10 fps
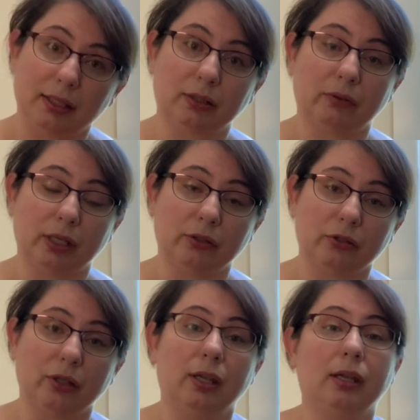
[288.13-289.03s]

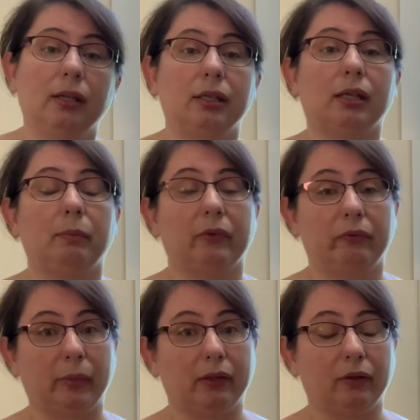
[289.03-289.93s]
stretch type of
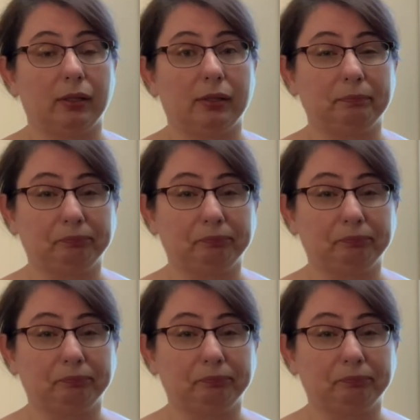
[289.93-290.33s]
method.